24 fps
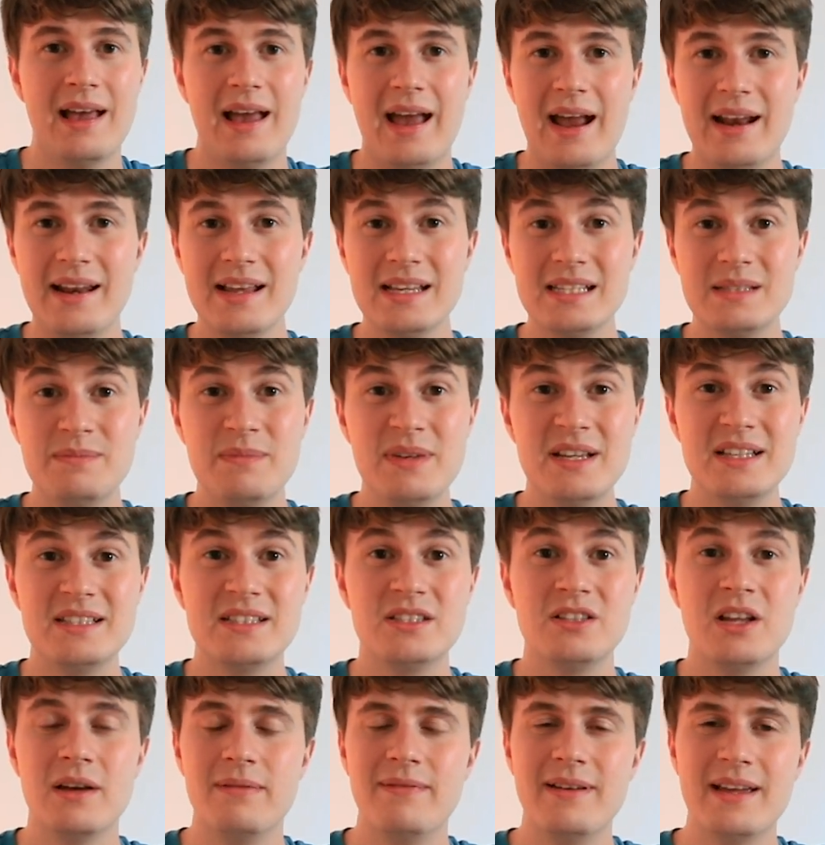and this means
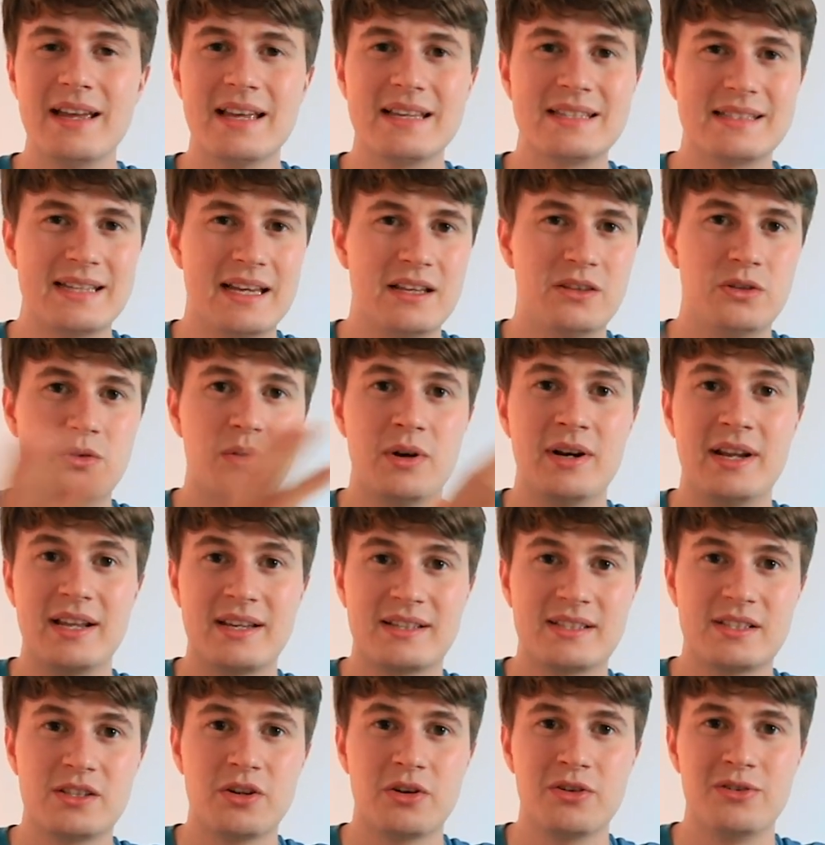nothing is sent to an
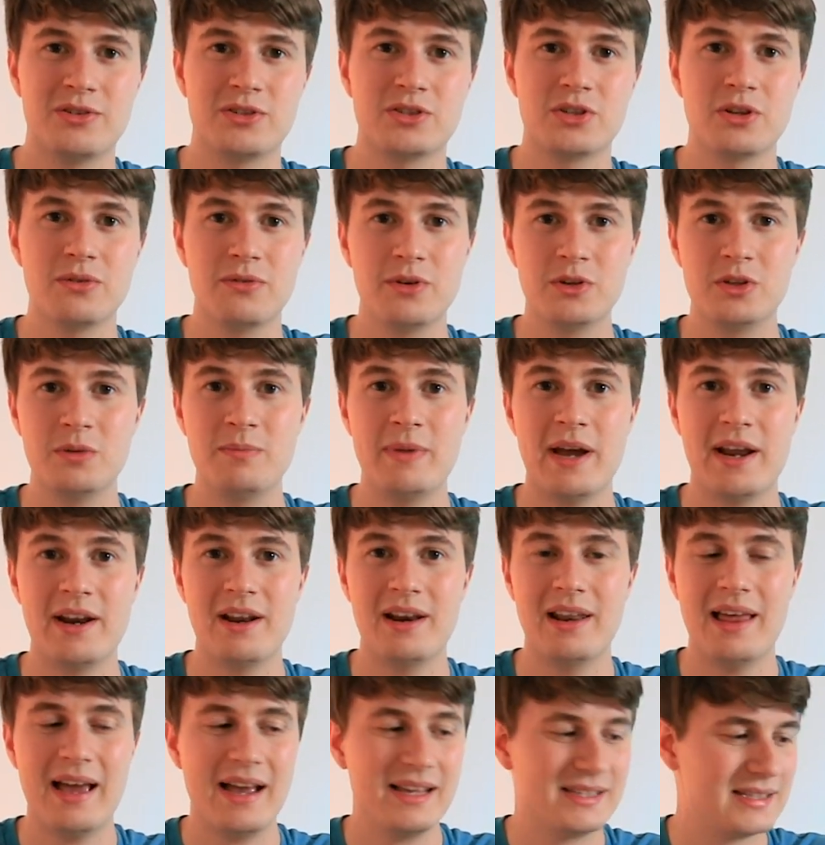external server to be
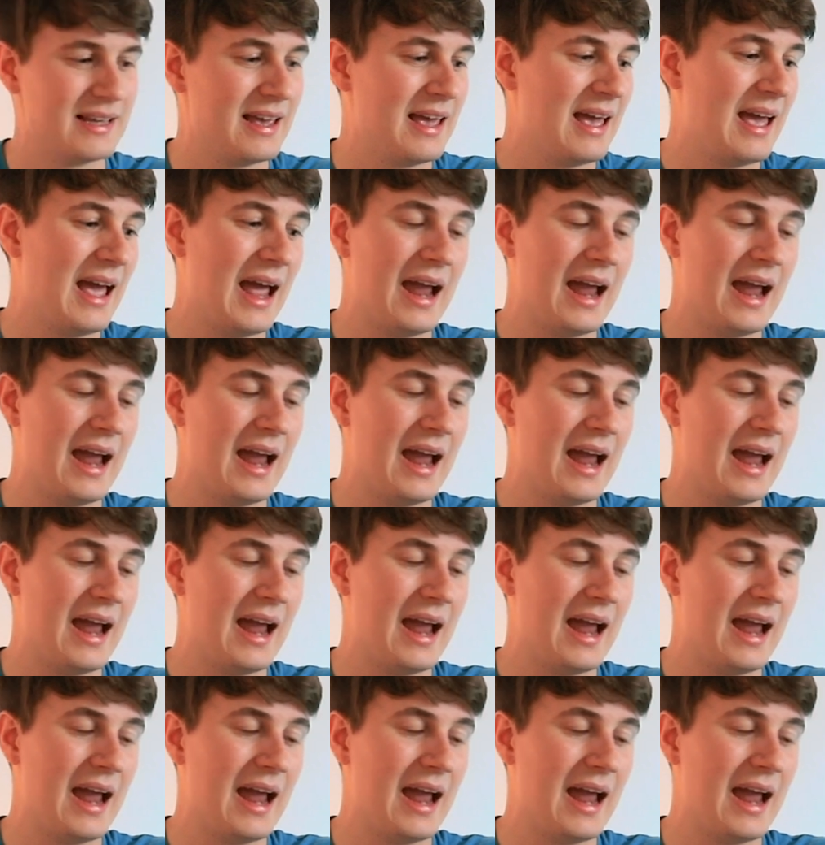analyzed.